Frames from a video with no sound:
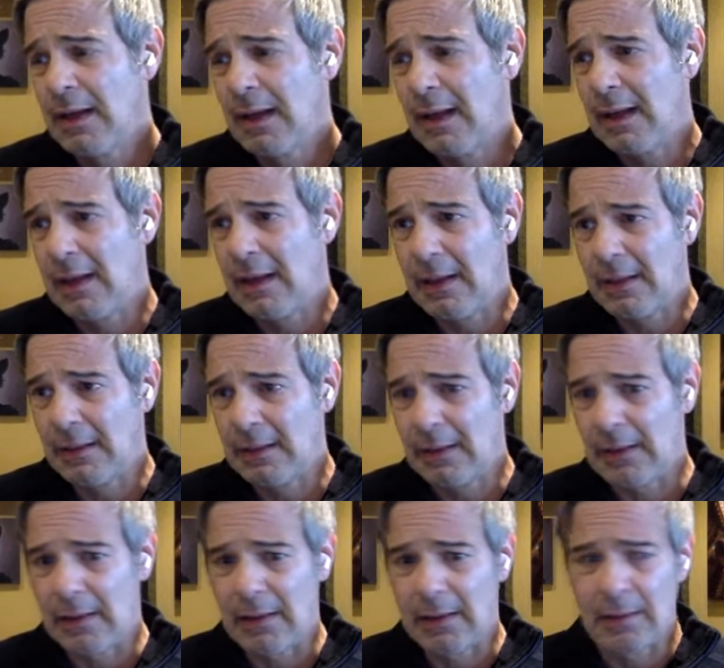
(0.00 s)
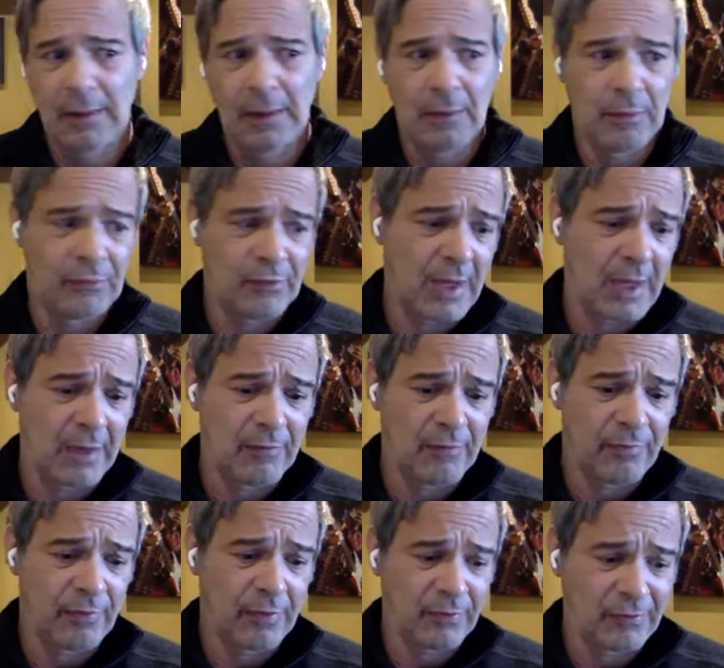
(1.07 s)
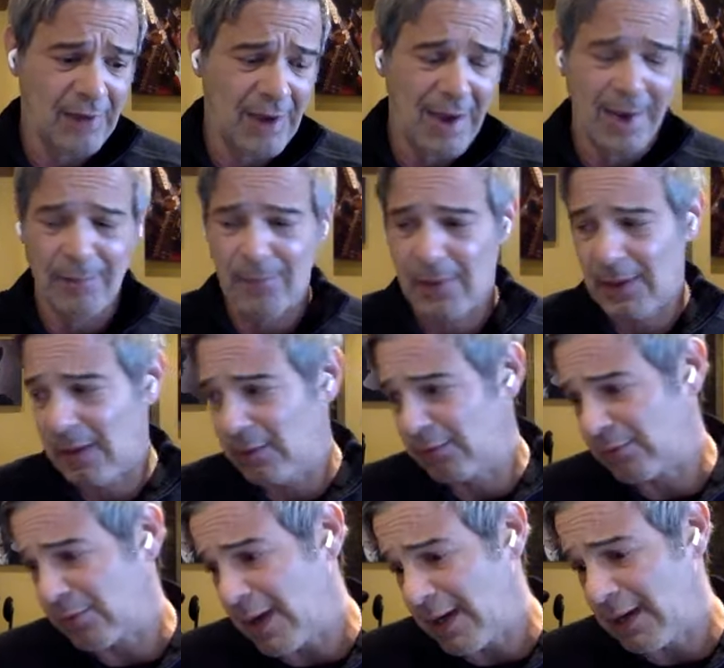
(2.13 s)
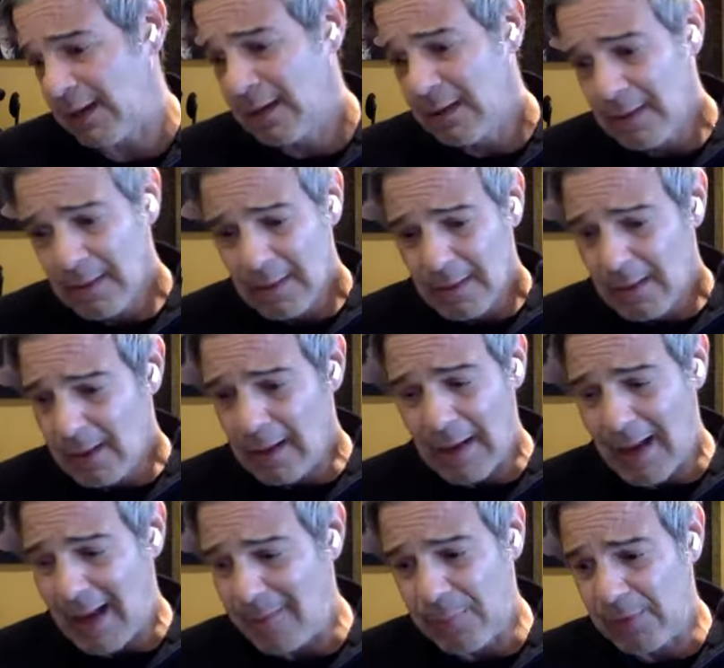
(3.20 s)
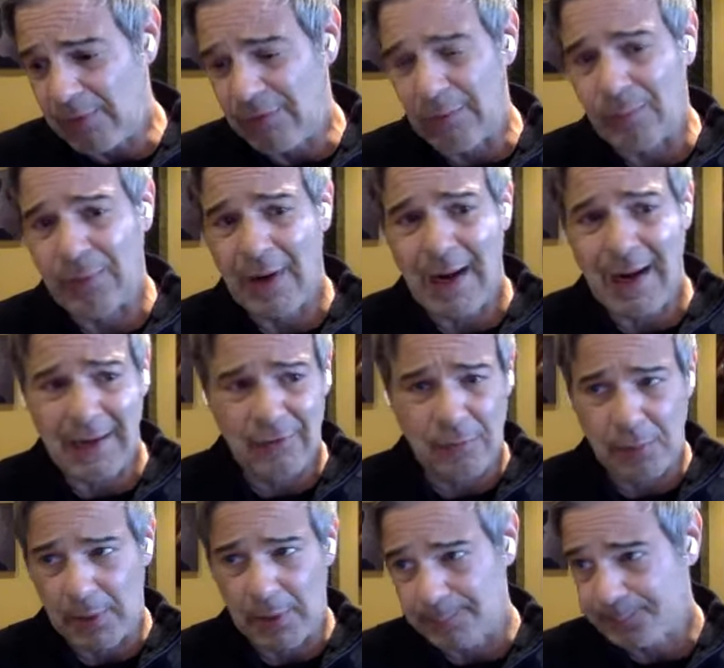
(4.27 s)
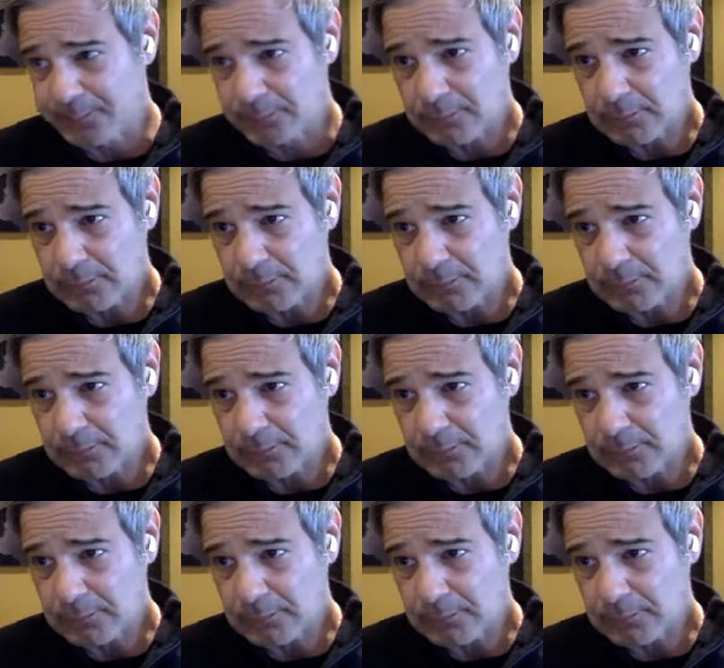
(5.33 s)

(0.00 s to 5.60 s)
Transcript: and uh, he was ahead of his time, and he was right. Uh, I've been surprised, but